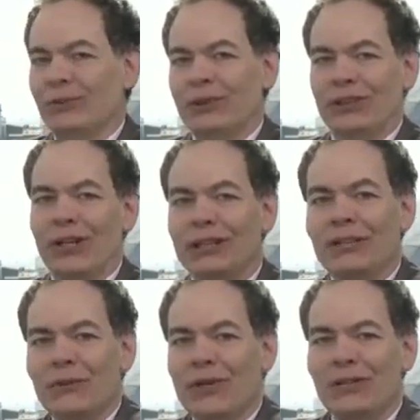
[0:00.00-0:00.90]
As we told
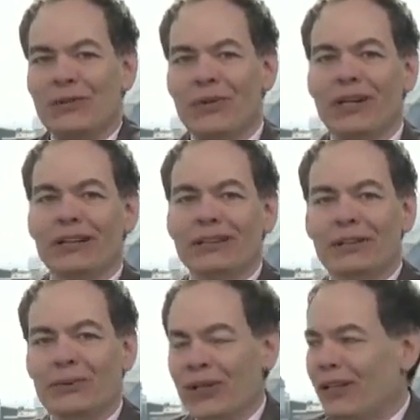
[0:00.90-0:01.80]
everyone in the world
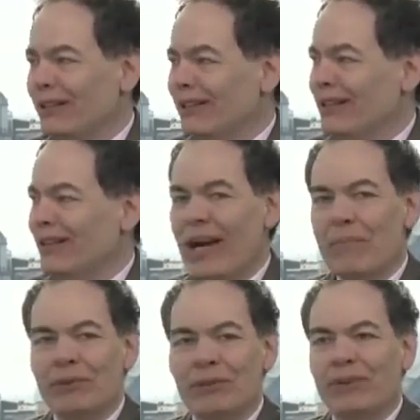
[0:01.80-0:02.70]
that it would, and they're
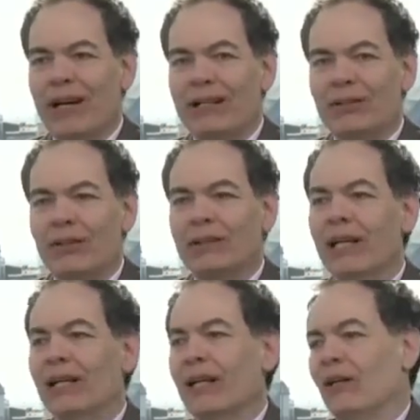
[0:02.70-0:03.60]
happily buying
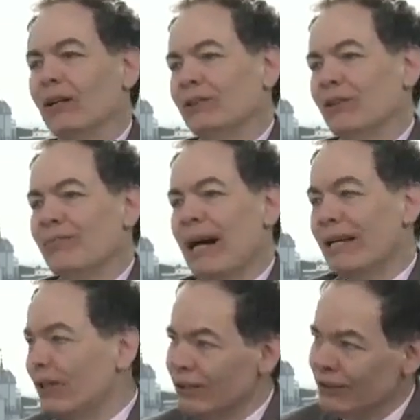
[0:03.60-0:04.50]
gold. And also
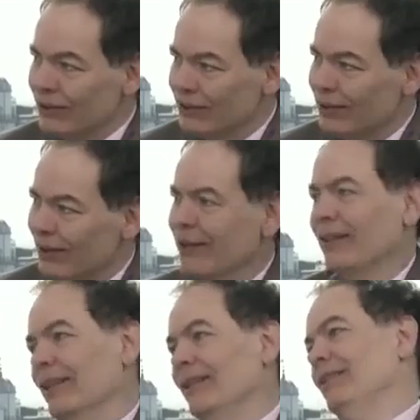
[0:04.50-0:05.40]
miners,
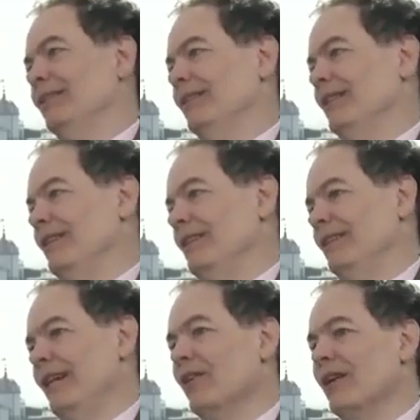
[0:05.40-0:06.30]

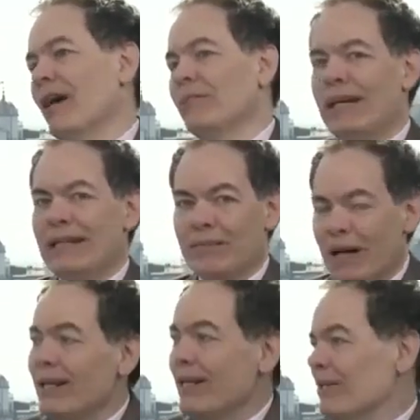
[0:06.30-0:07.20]
they're not
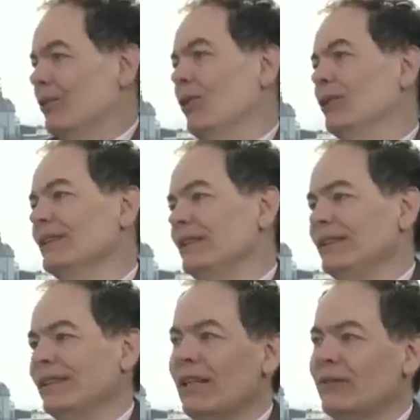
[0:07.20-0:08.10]
making money at gold at
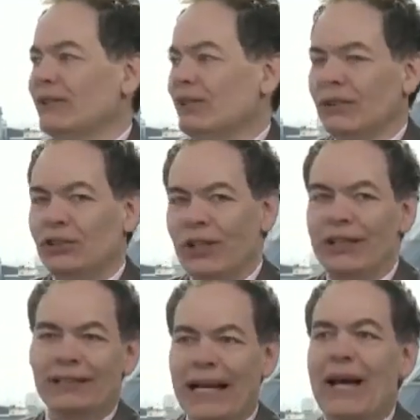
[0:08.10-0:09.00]
these levels, so they're
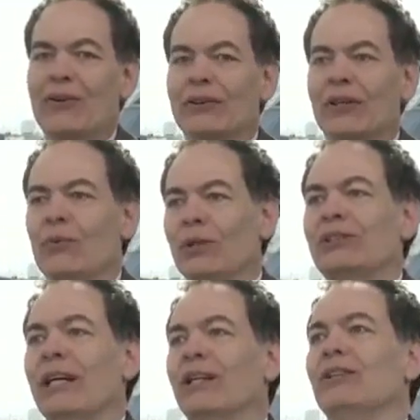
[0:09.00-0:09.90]
shutting down. Oh,
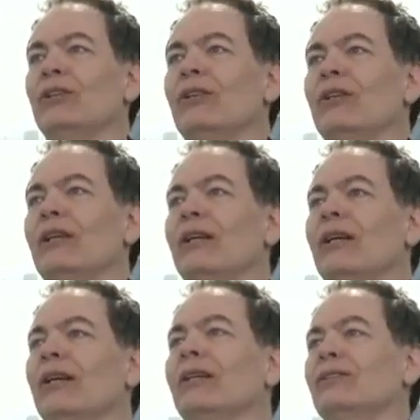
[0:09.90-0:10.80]
what's that going to
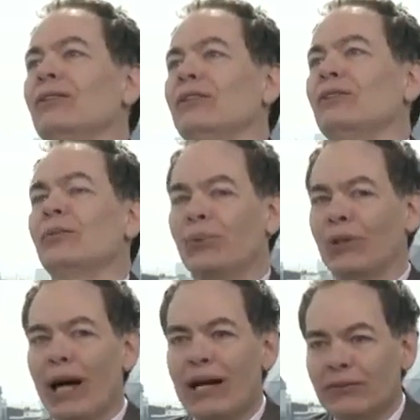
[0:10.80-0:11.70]
do to the
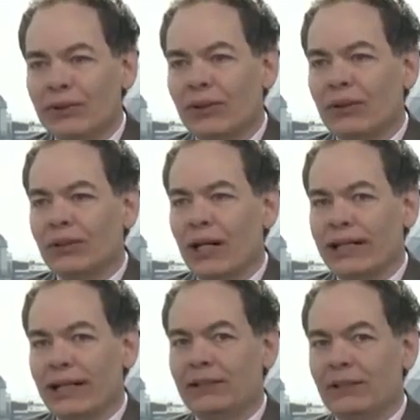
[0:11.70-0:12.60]
supply of gold?
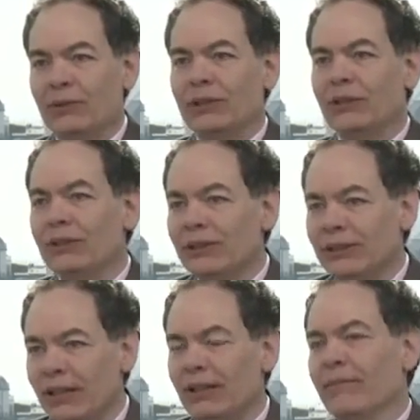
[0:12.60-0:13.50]
I guess it
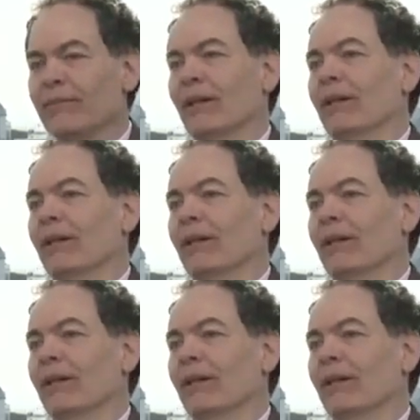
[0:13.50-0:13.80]
reduces it.